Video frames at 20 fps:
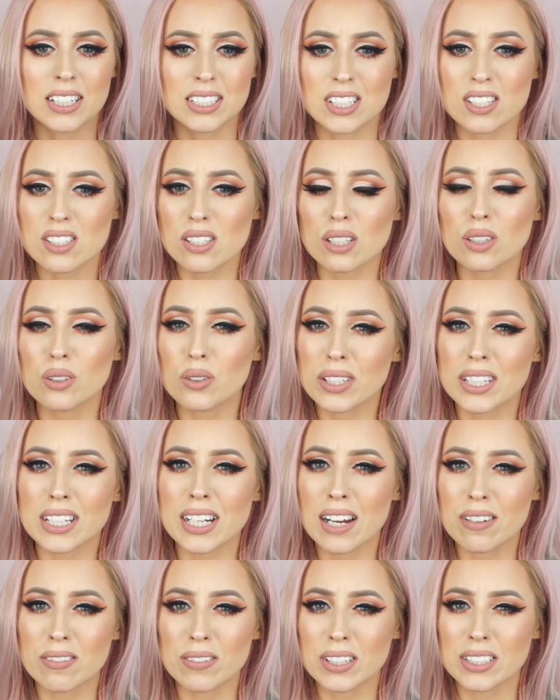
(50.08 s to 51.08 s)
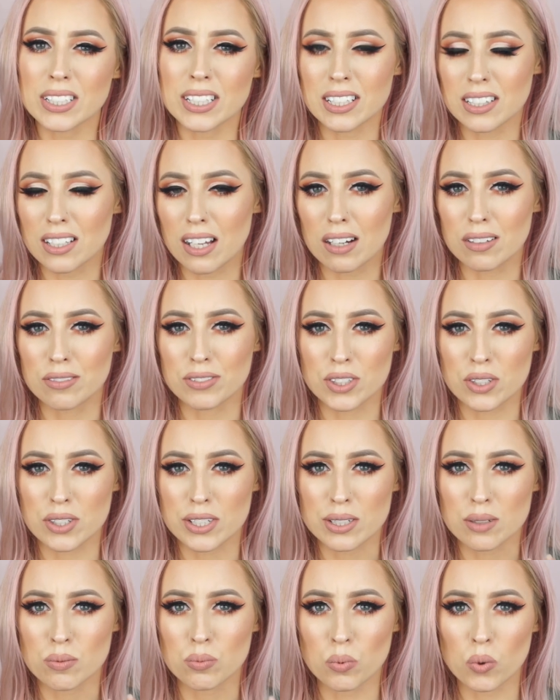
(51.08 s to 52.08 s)
just a look that I really love, just
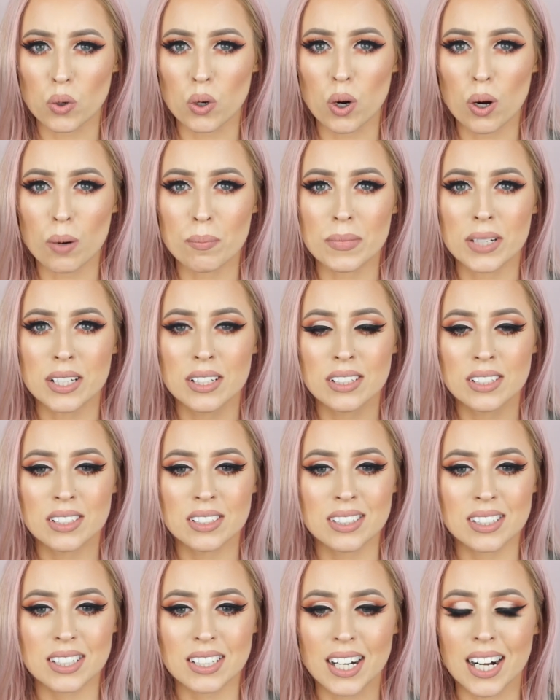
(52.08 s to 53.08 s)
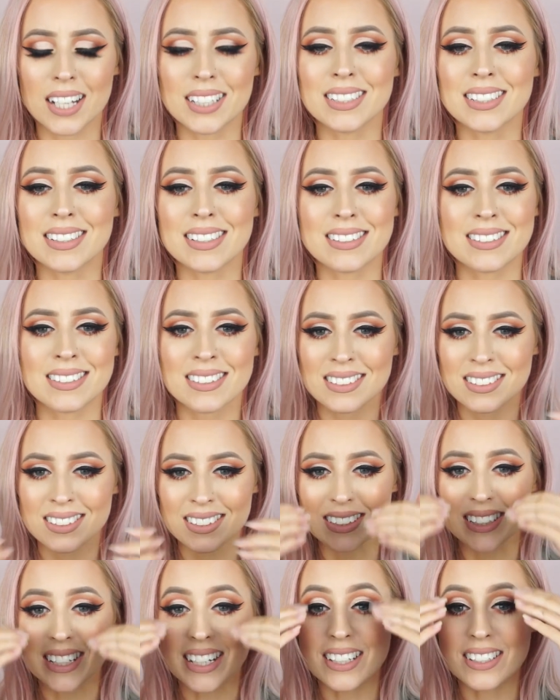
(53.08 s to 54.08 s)
like warm colors,
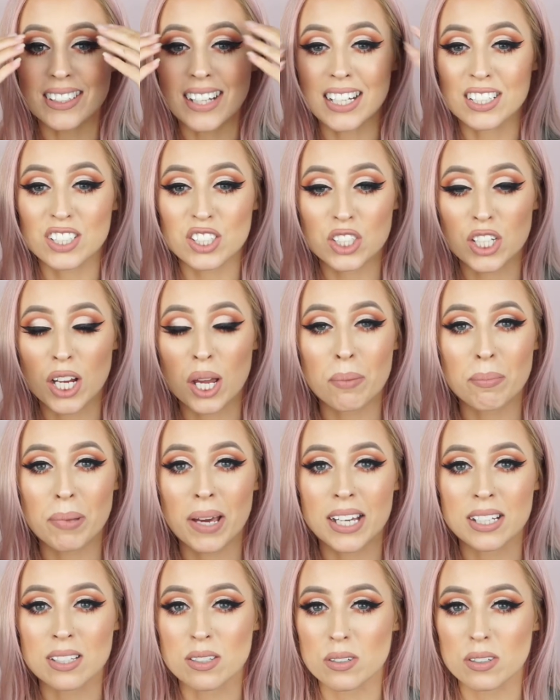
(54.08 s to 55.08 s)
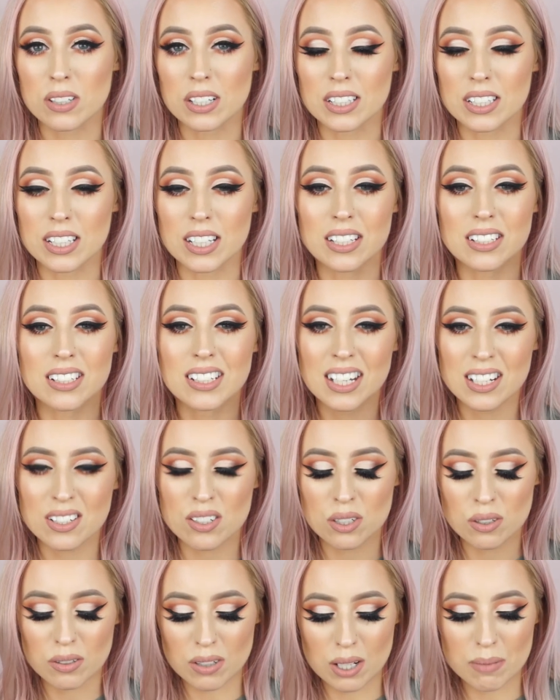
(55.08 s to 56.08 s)
like a nice champagne sort of lid. You
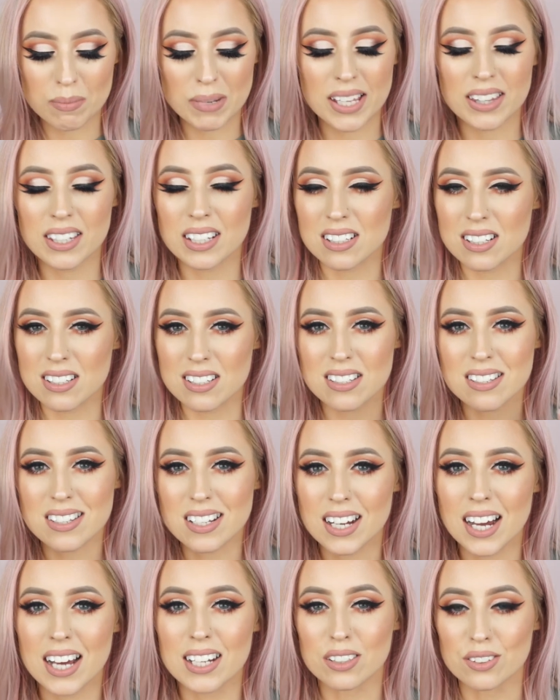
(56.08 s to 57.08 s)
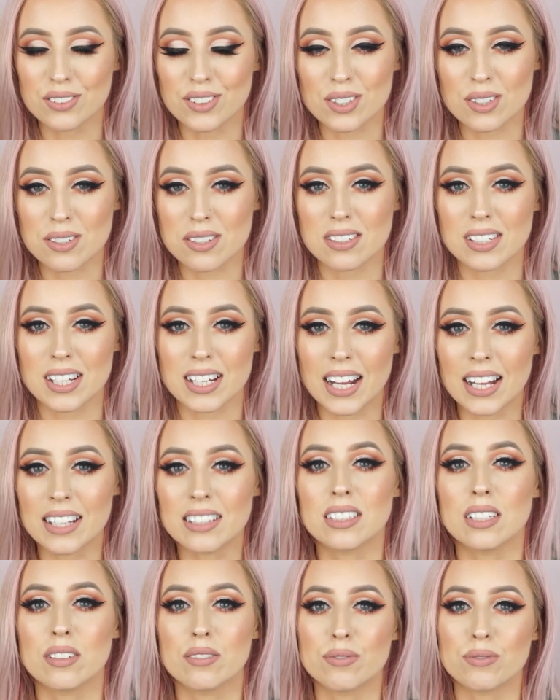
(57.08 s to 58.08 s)
guys know what I mean? Like this is the kind of looks that
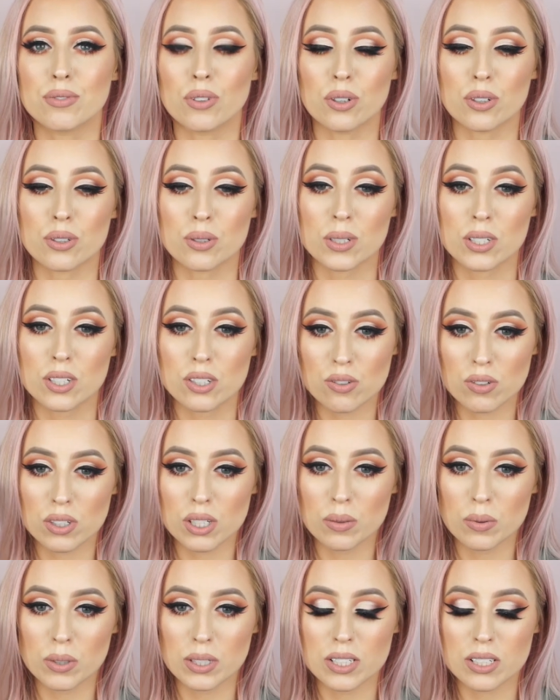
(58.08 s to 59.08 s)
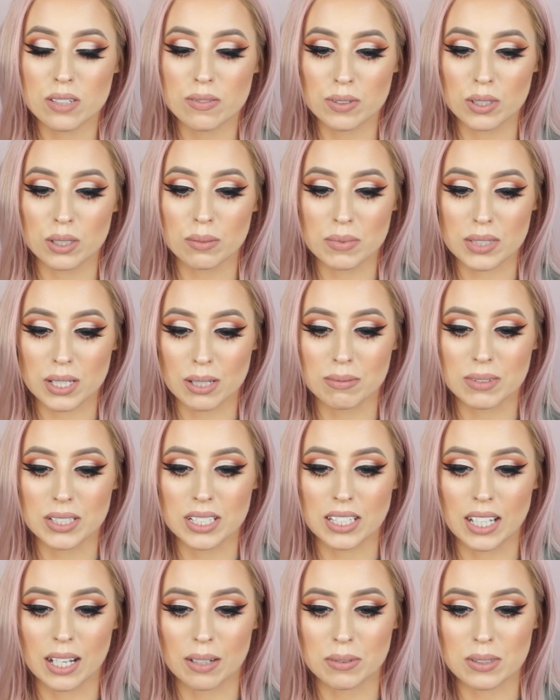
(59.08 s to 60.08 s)
I live for. So I just really wanted to film
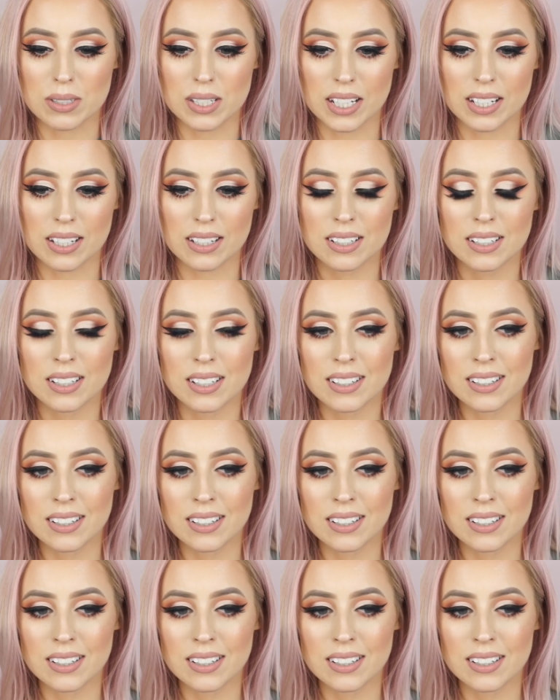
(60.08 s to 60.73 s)
something that was like